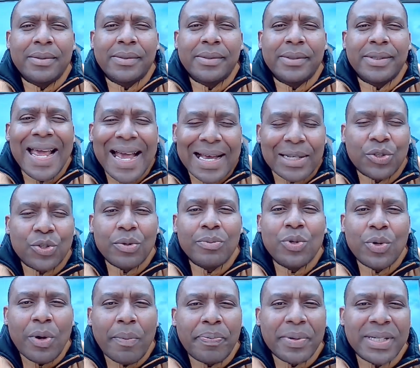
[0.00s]
they assume
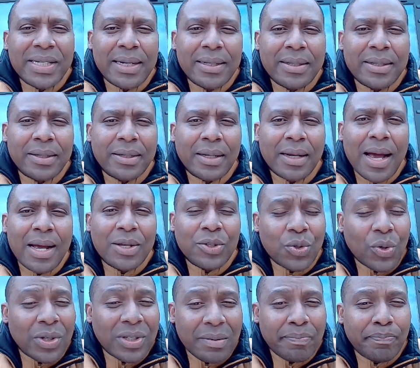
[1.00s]
you are pretending. And so
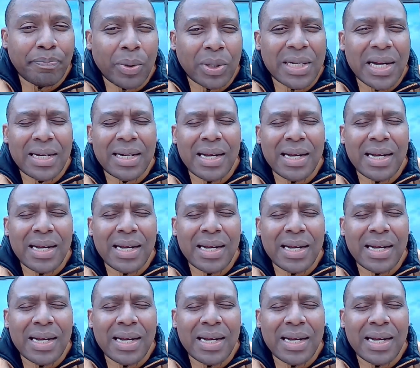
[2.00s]
it's important